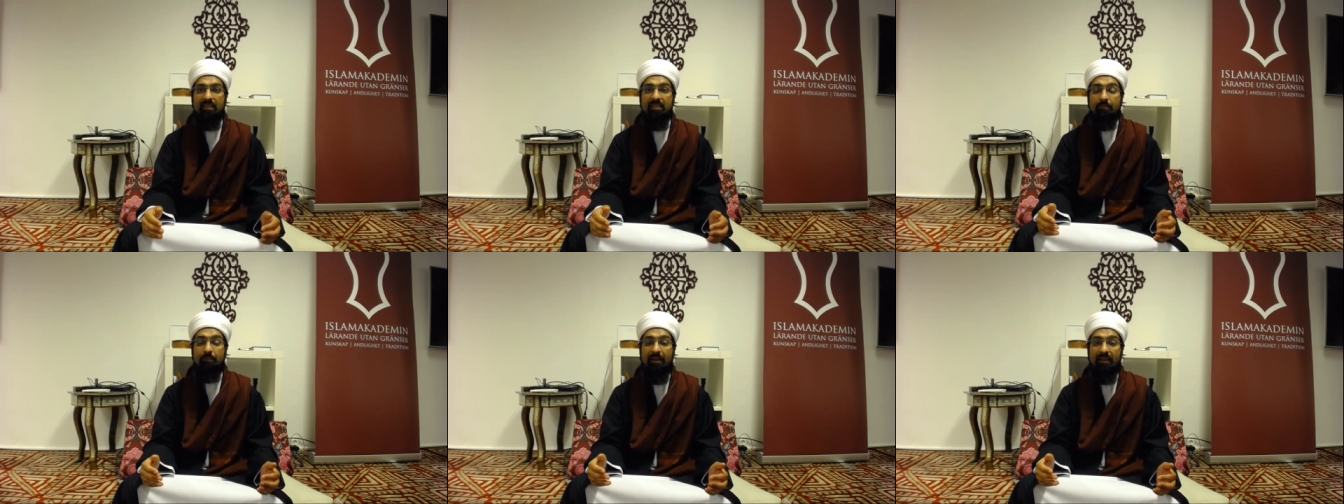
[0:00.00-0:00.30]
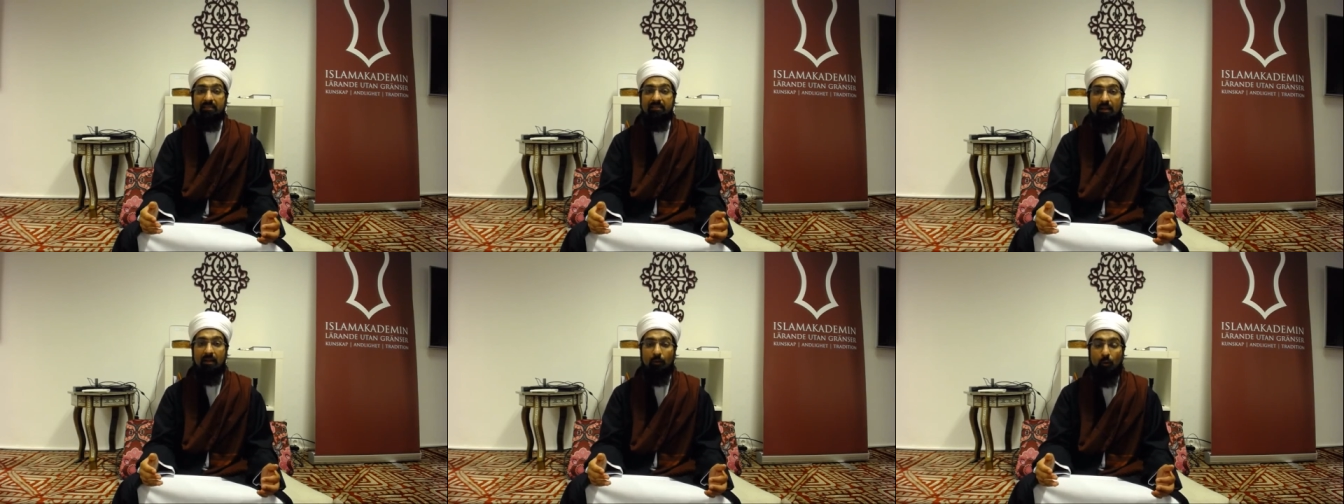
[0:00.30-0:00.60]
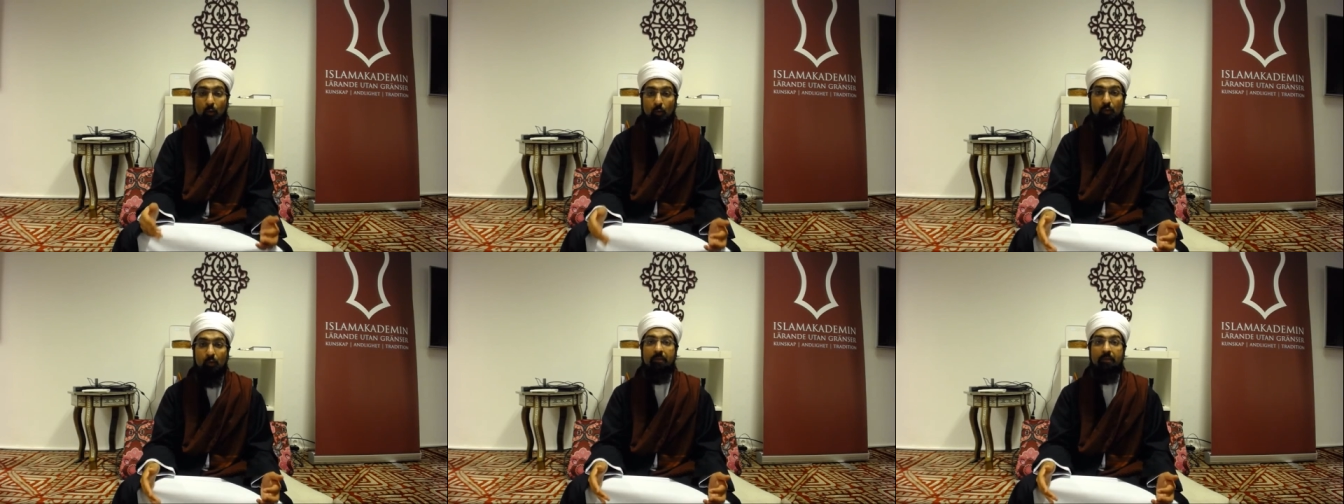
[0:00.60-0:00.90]
he makes
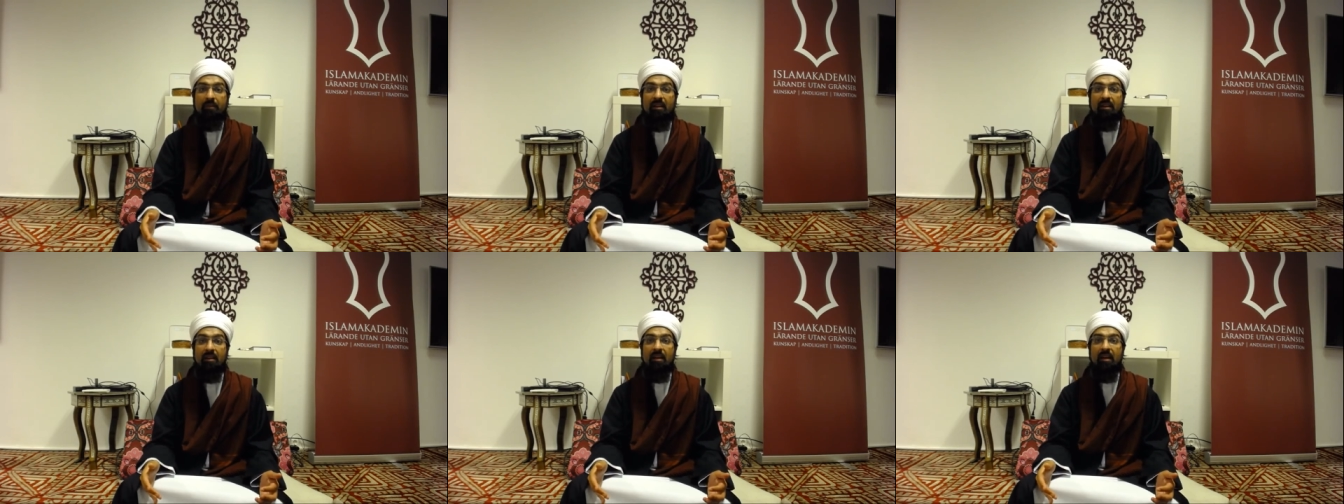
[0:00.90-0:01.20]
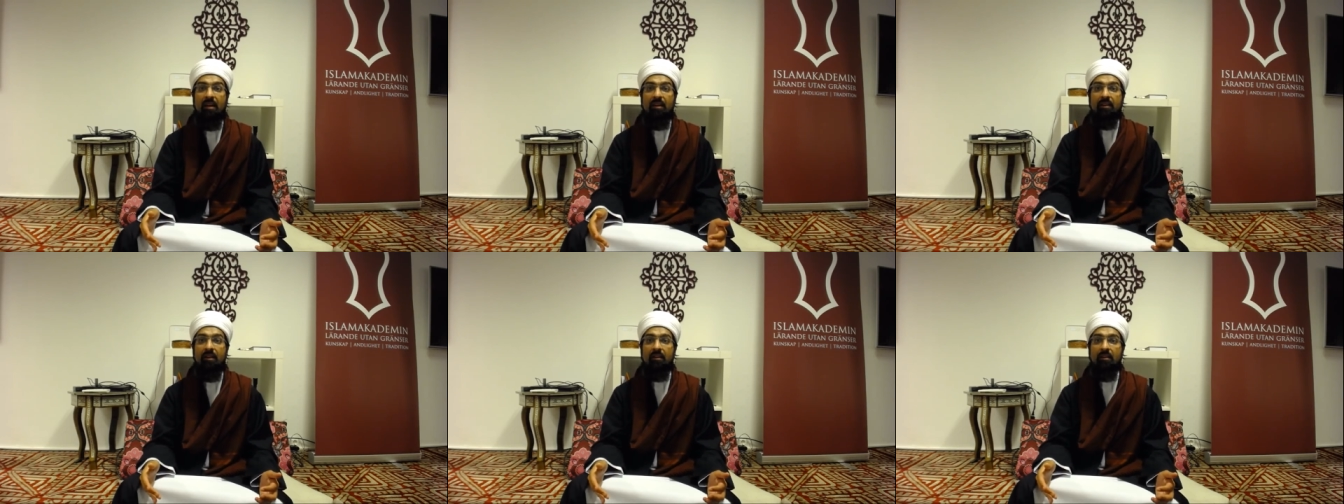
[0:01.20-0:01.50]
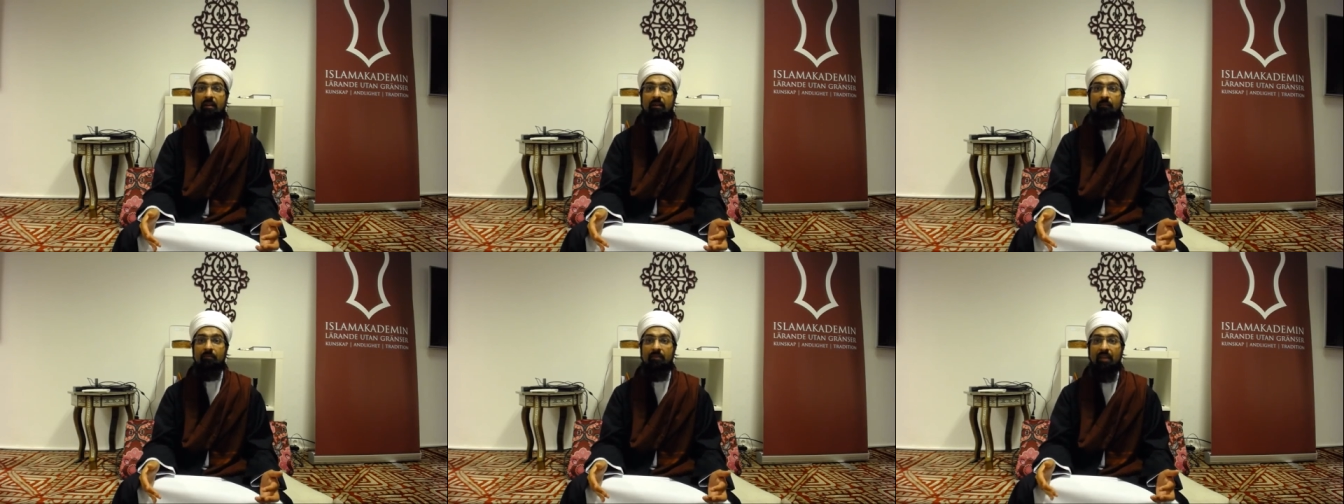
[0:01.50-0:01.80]
our women learned,
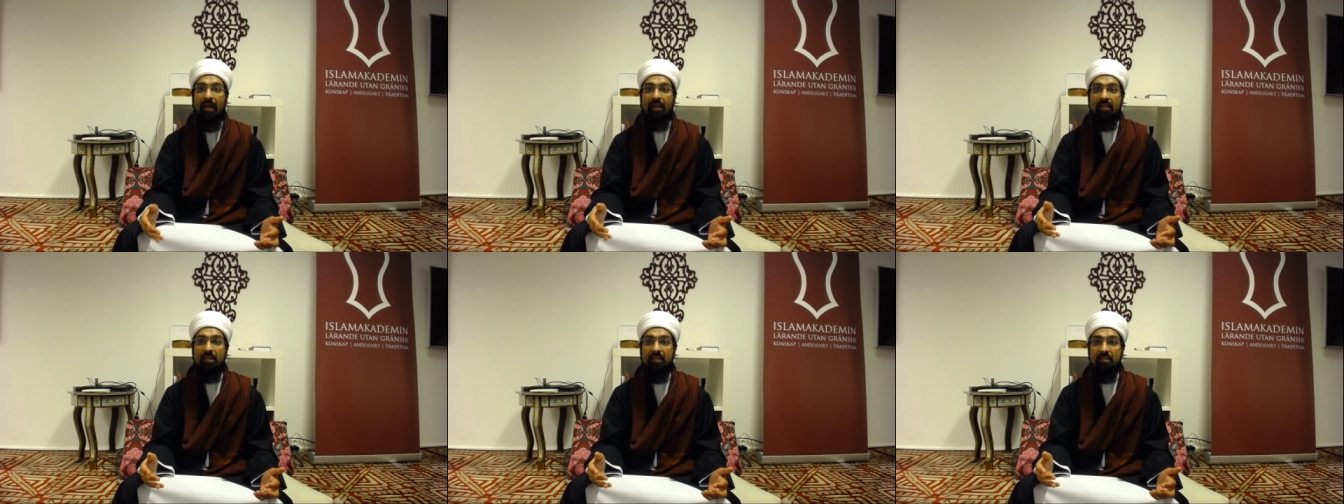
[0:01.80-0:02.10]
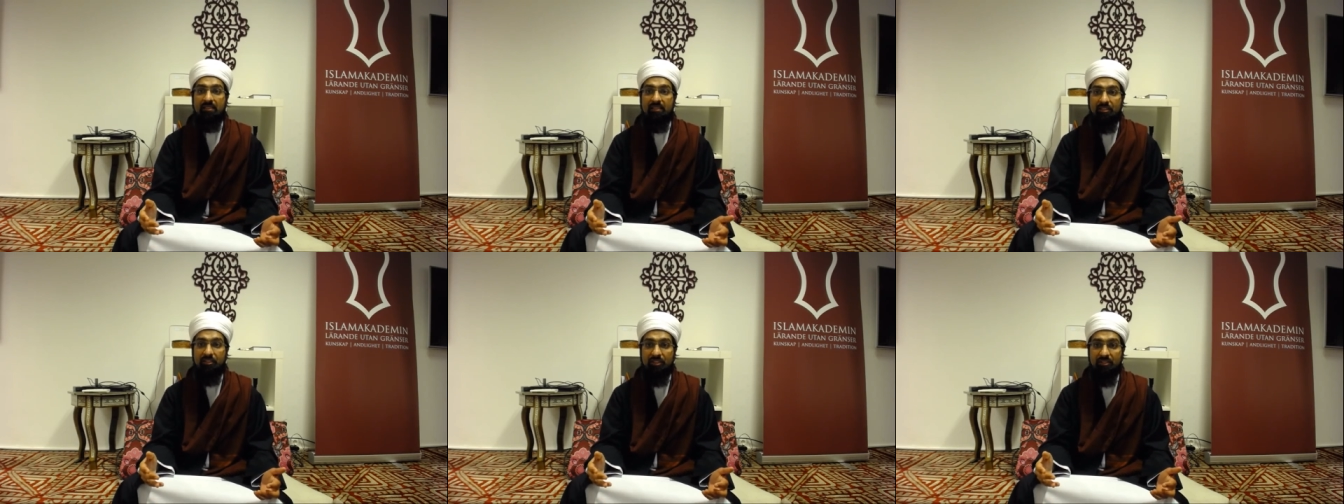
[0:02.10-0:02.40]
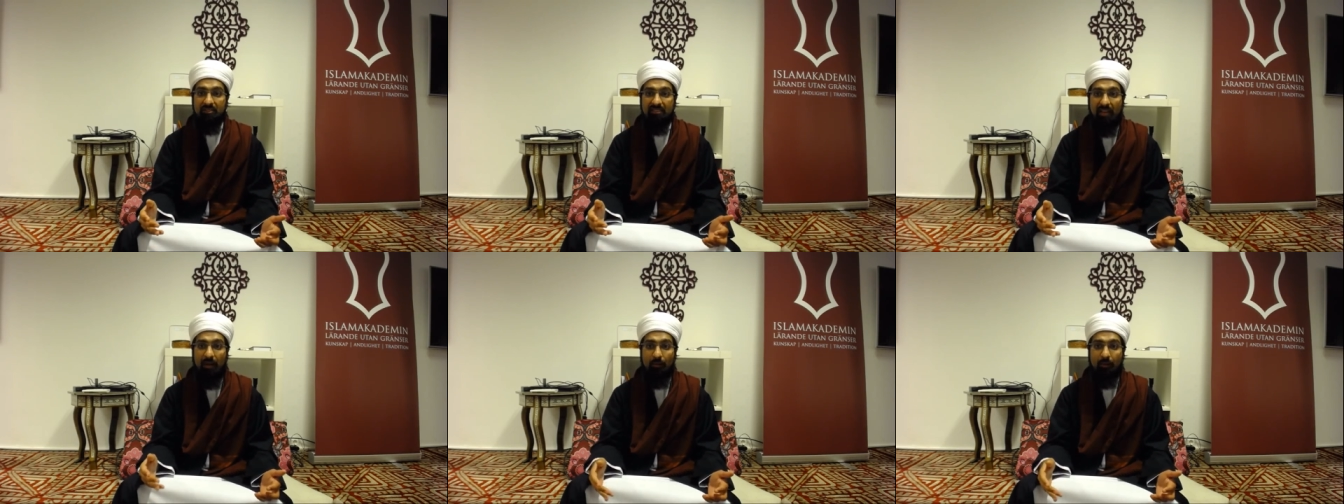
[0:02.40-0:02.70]
and he
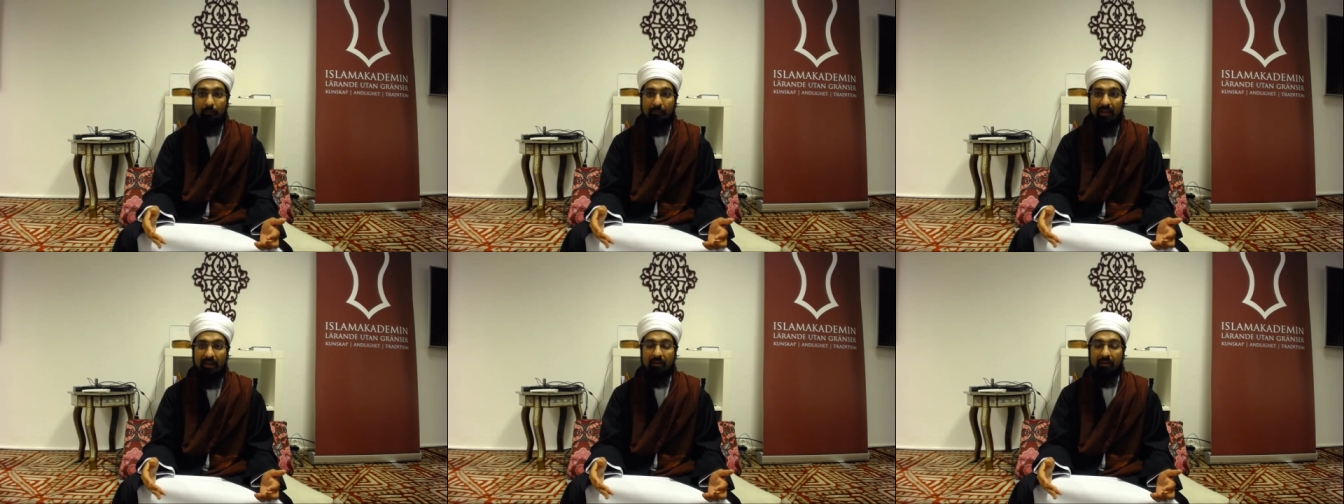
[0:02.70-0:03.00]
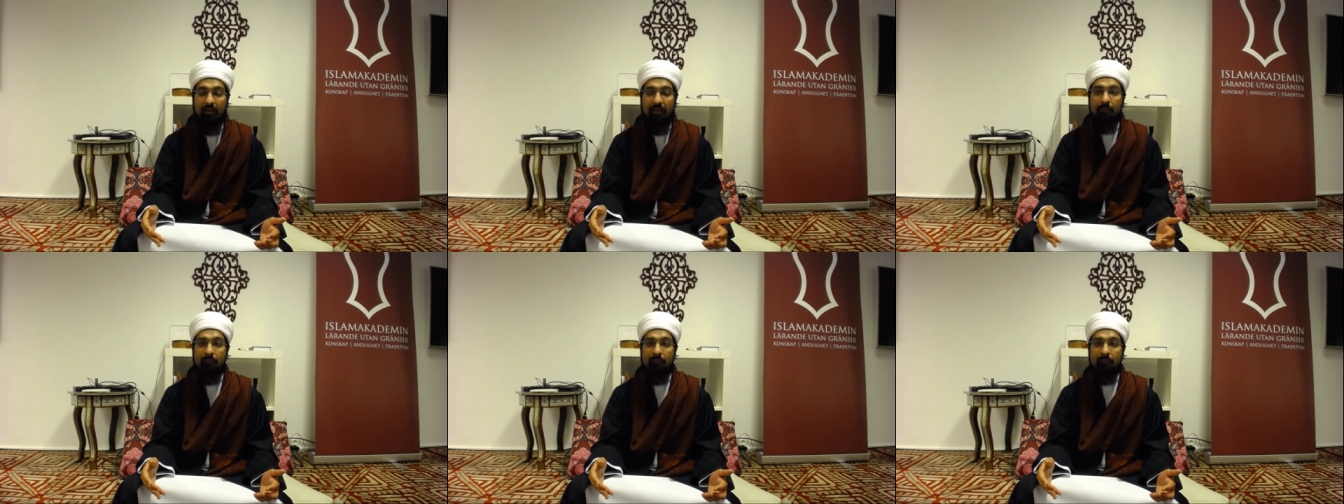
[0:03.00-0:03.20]
teaches our men,